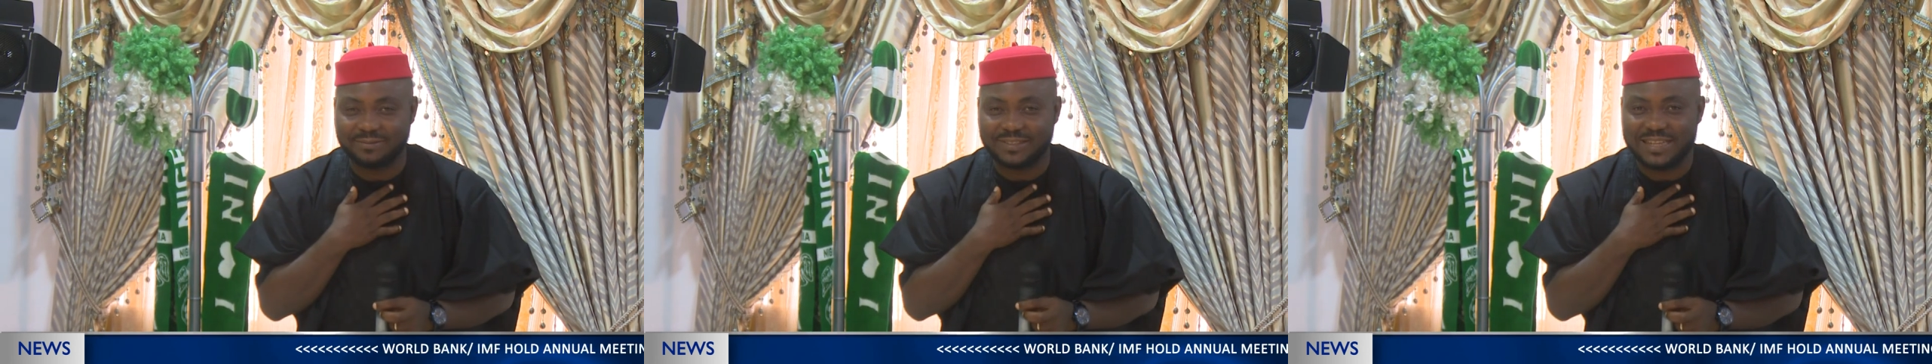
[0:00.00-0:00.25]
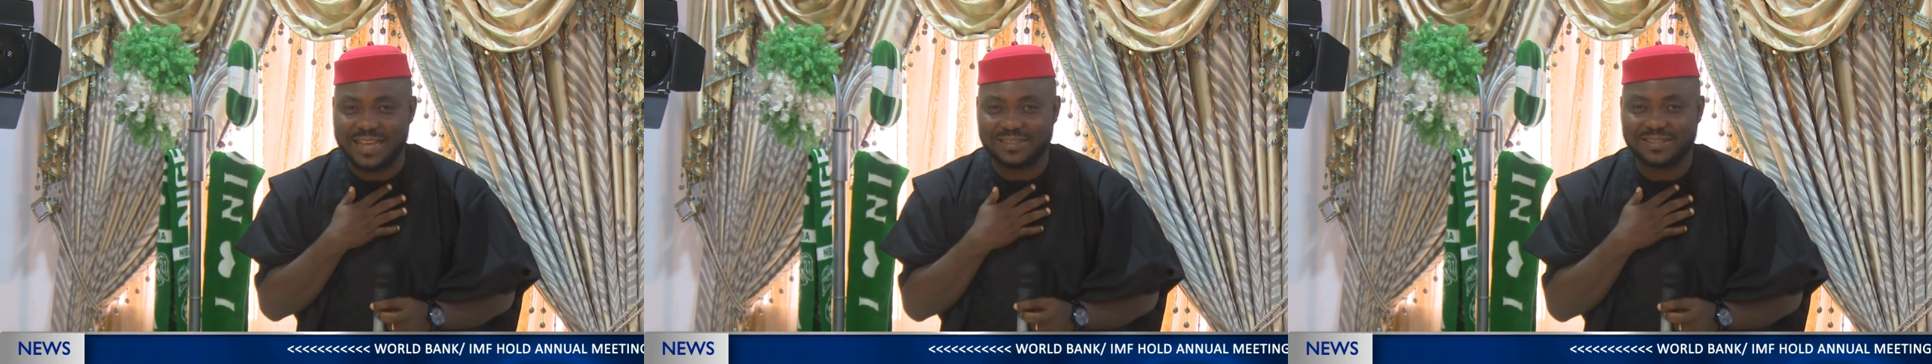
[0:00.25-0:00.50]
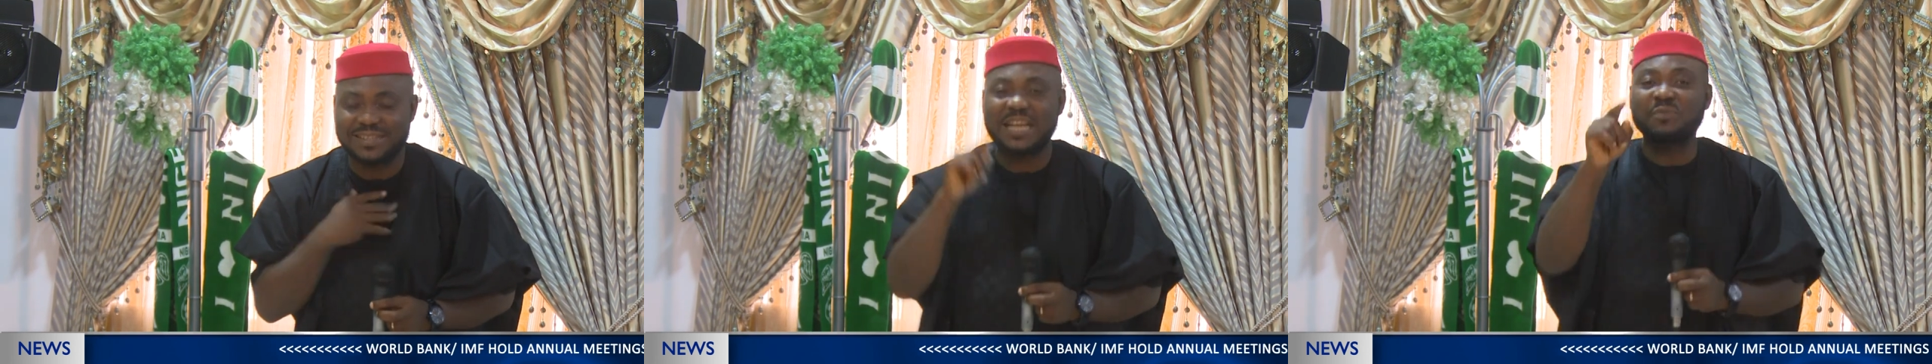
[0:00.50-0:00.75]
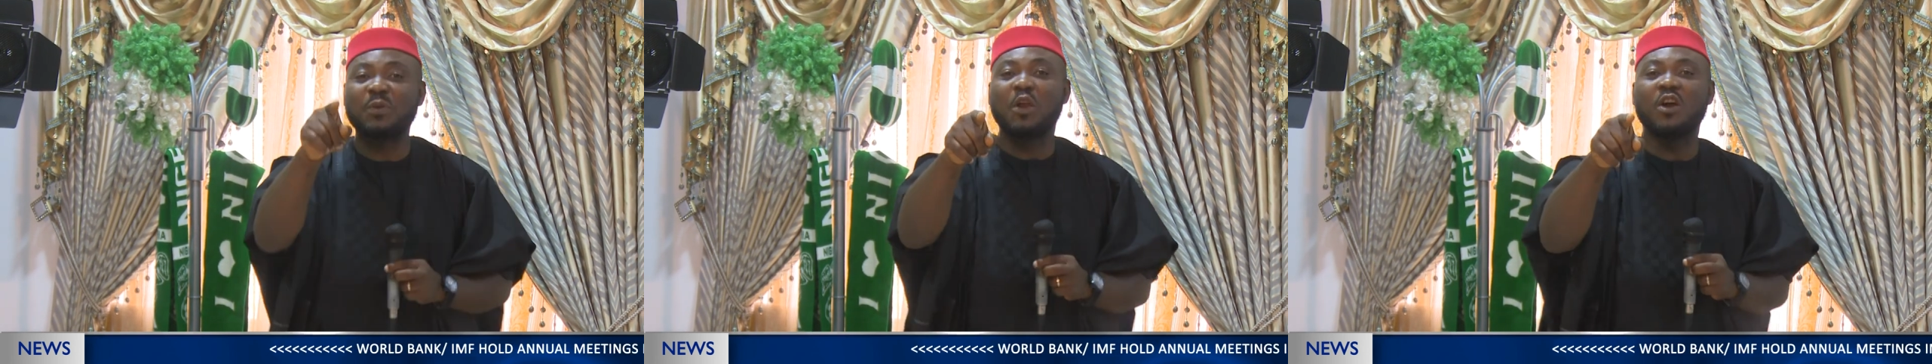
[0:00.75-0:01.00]
Yes,
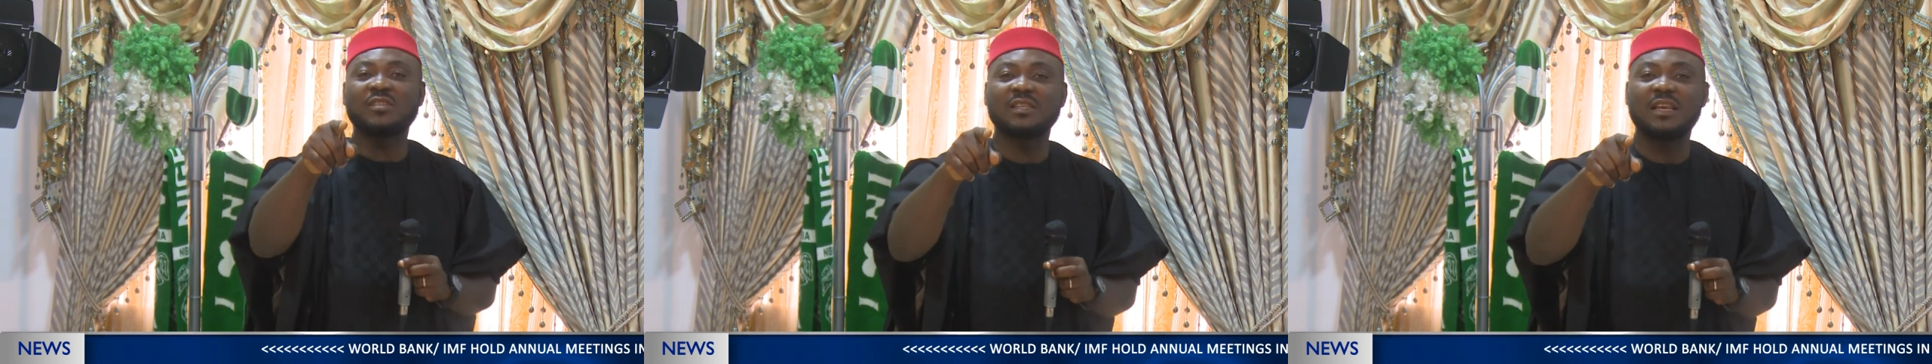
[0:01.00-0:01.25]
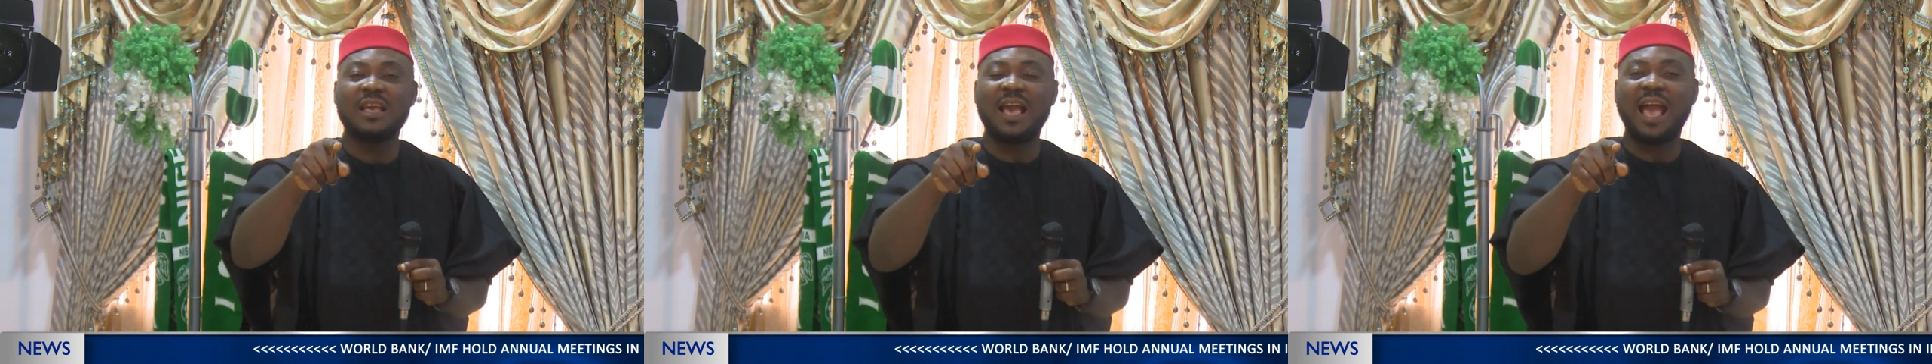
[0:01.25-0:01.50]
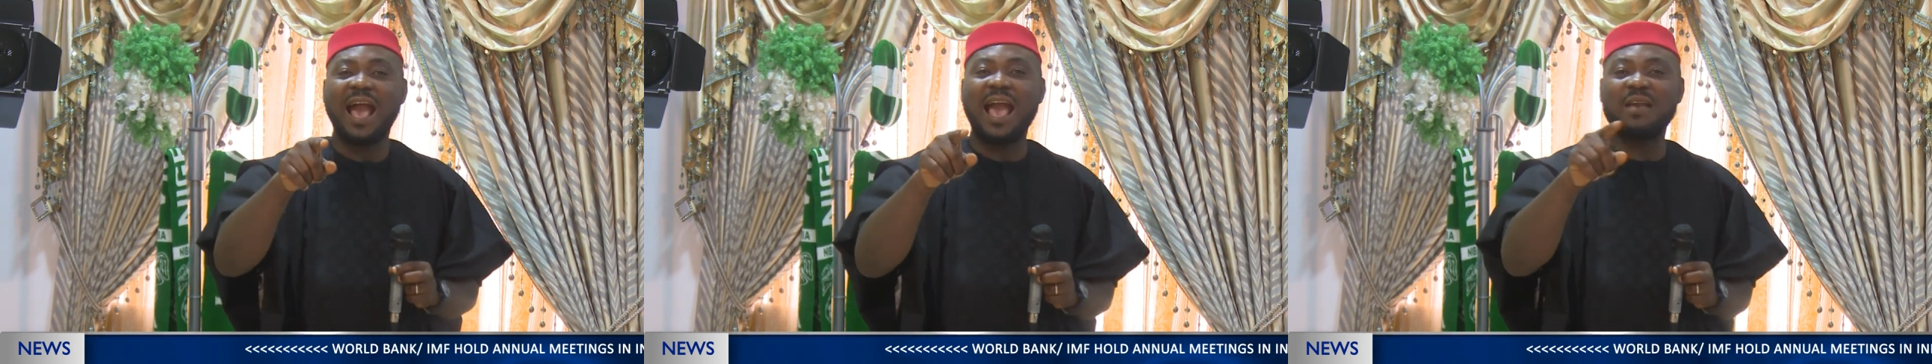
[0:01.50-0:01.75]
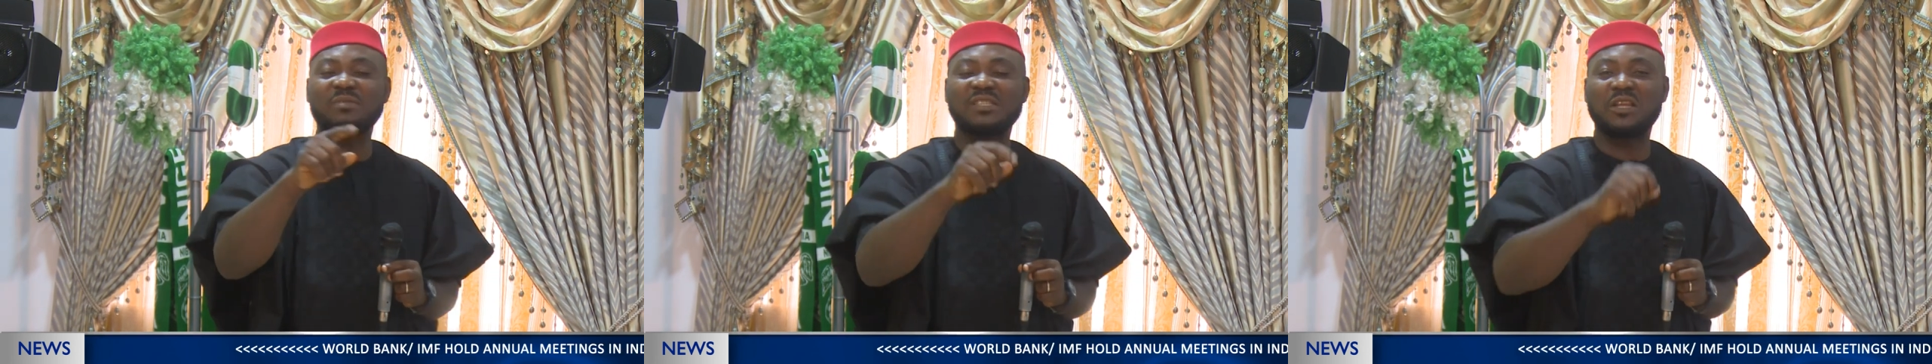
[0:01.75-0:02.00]
that's because
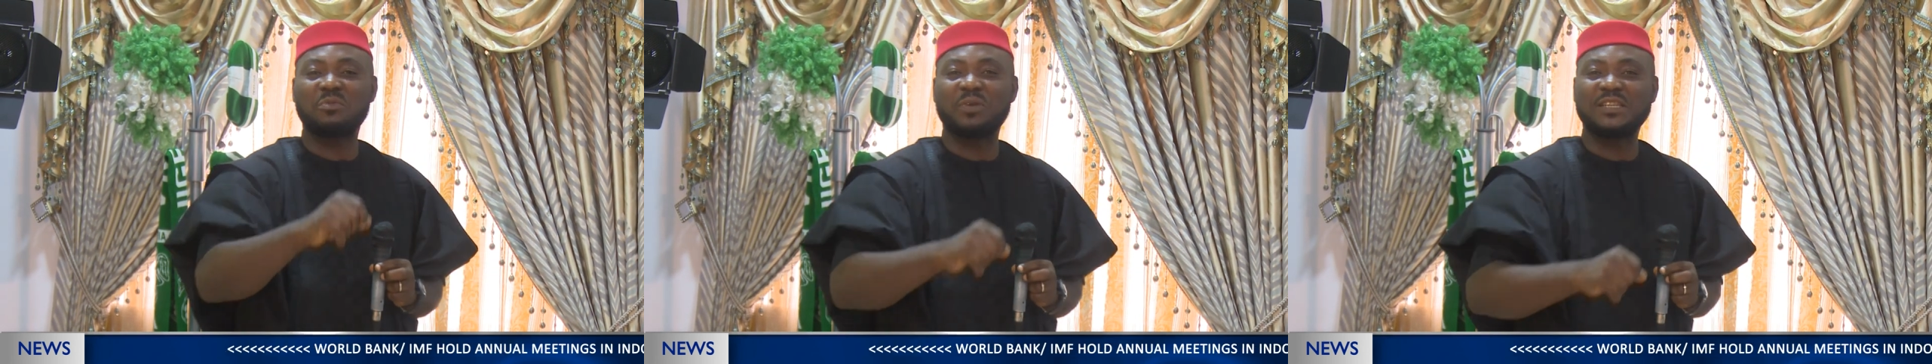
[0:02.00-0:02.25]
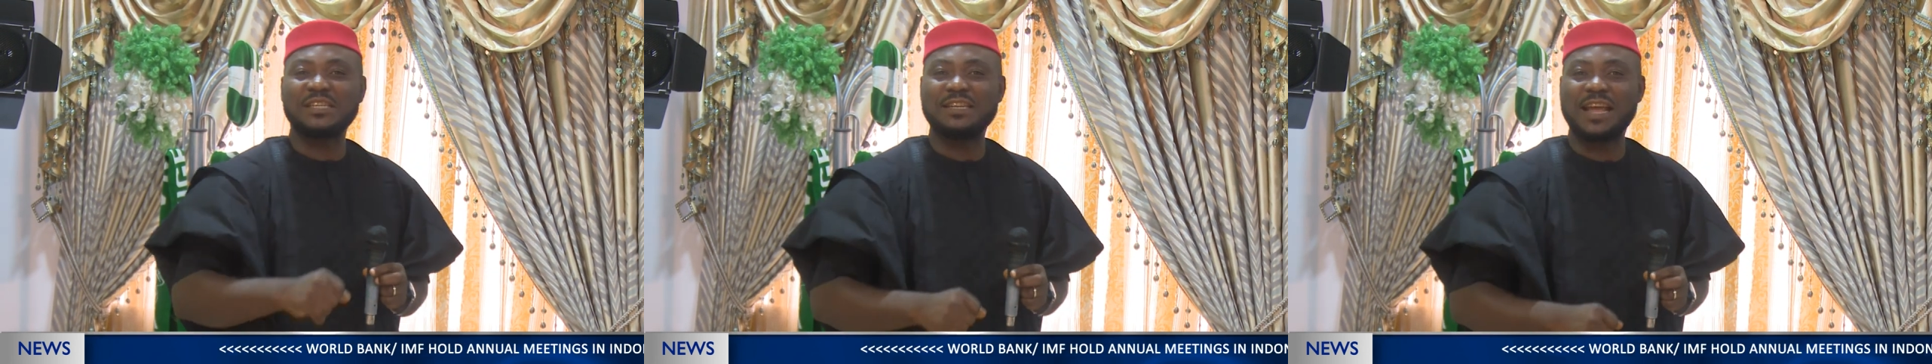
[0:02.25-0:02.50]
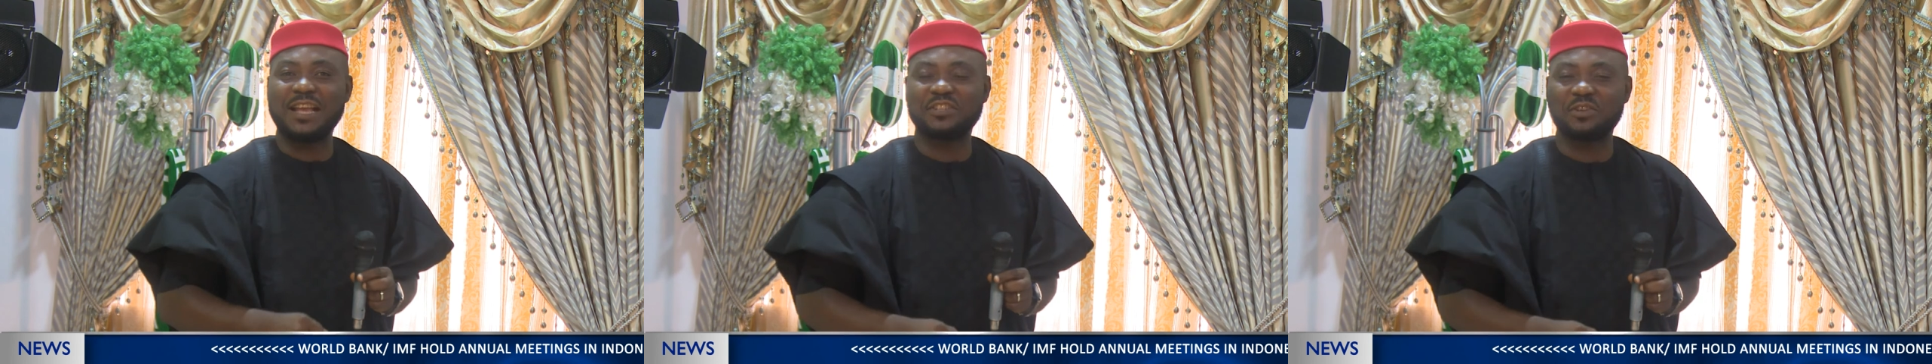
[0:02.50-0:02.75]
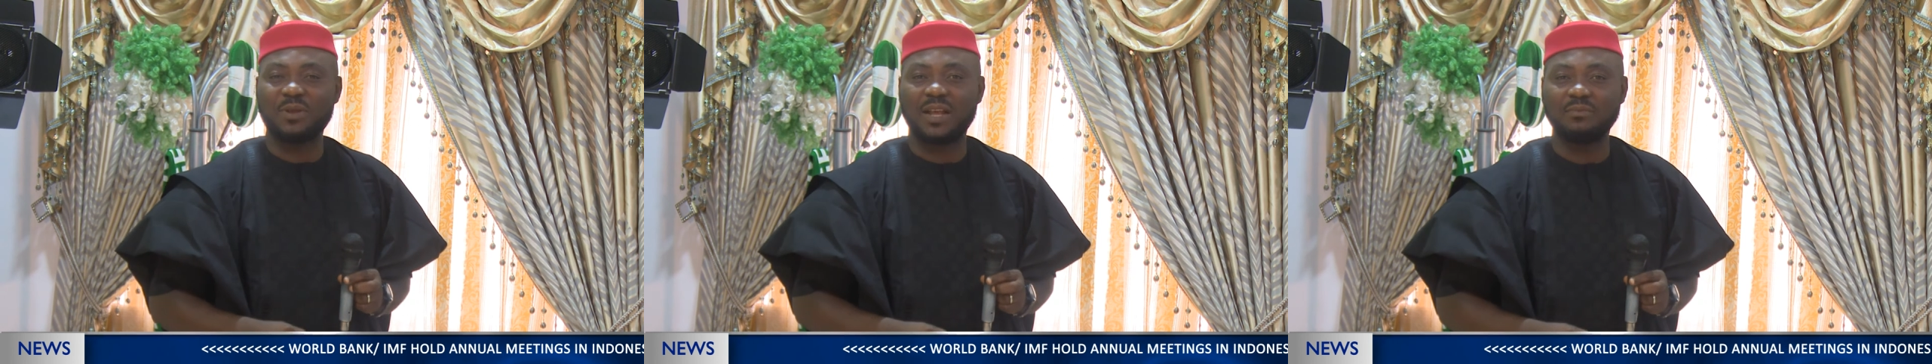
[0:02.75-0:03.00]
I am celebrating
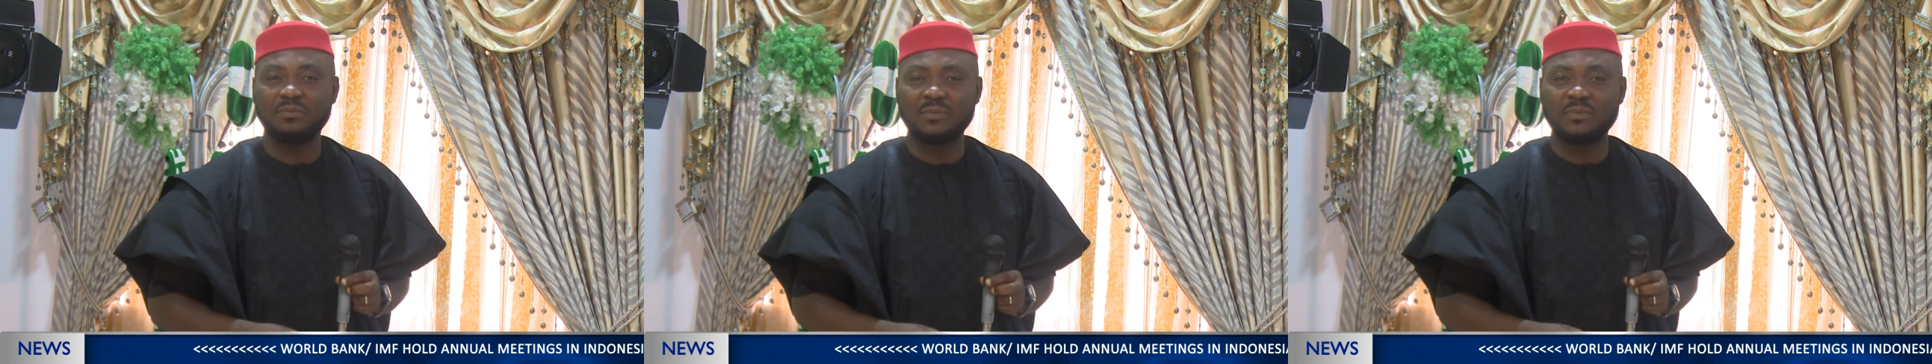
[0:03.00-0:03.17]
Nigeria.